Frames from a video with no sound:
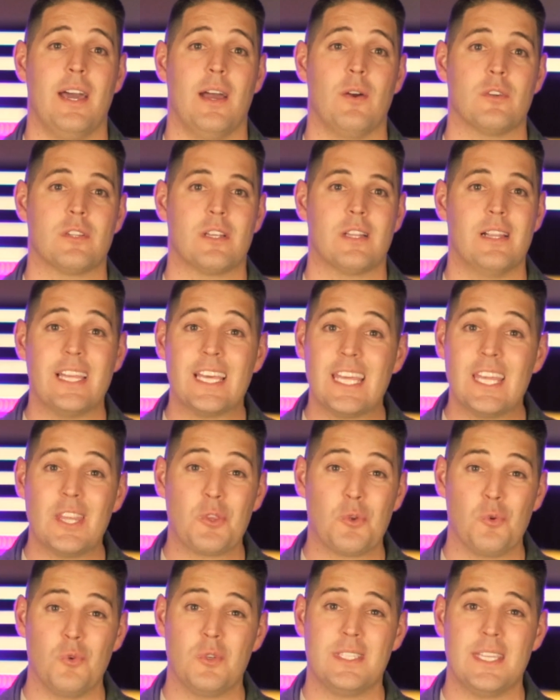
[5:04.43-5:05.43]
hours clicking
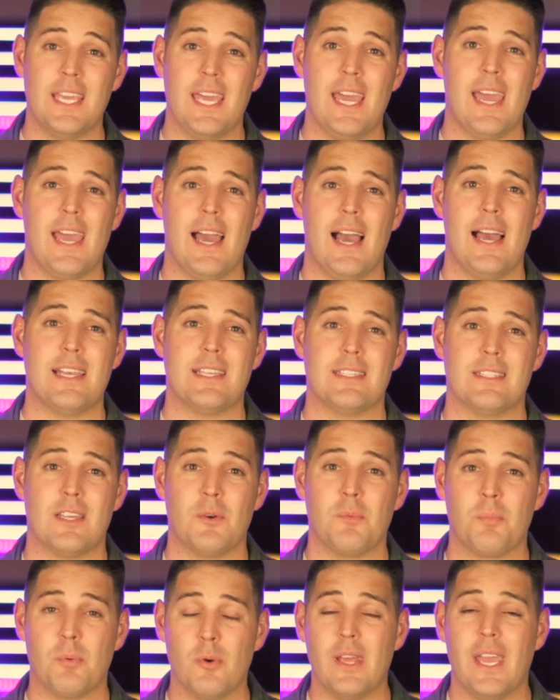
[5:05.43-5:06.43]
through CAIs that
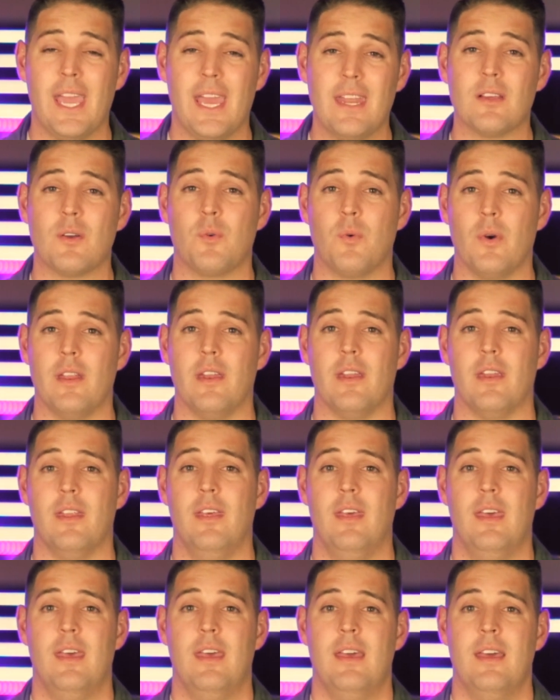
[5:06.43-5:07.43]
are pretty antiquated.
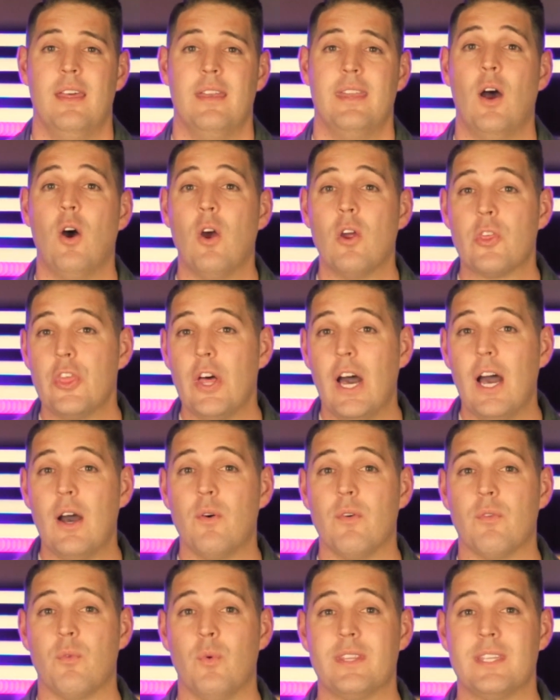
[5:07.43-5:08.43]
Now, our
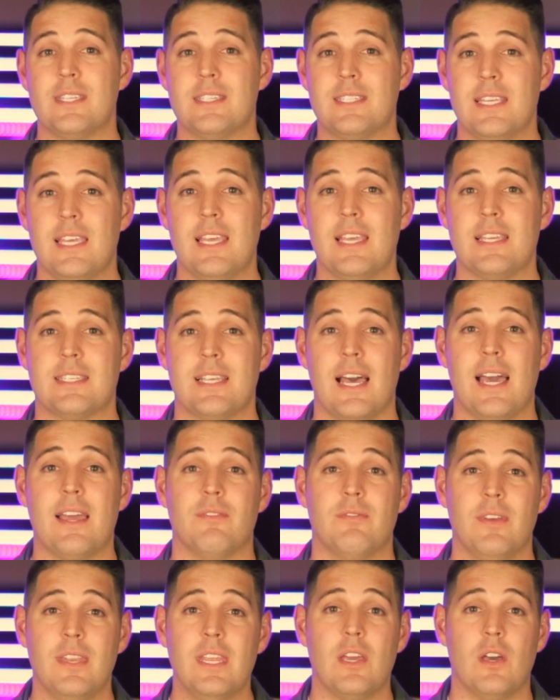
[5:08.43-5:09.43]
thought with the
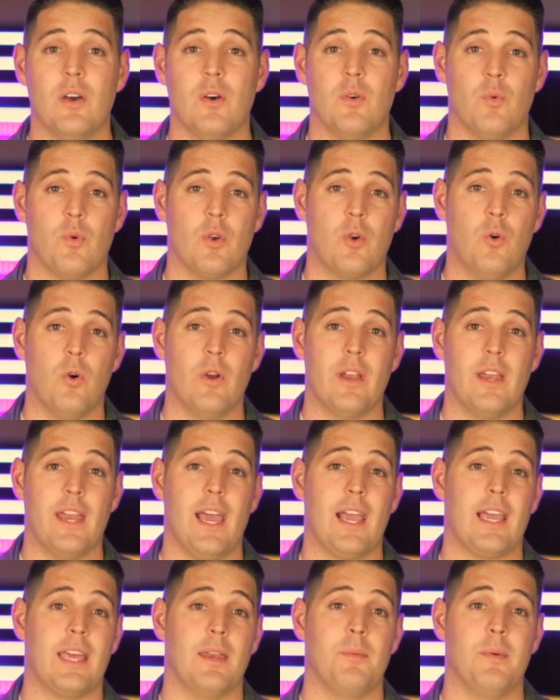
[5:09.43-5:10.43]
CSI video, Recorded
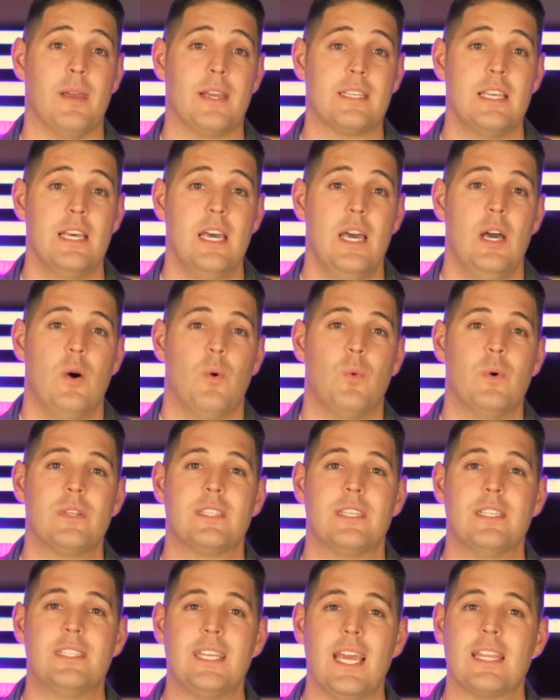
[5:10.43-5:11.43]
Academics,
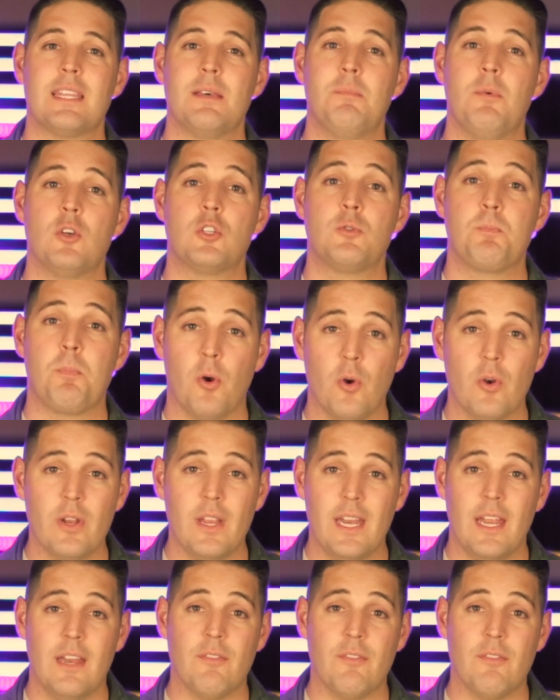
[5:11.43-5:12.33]
was to take the most pertinent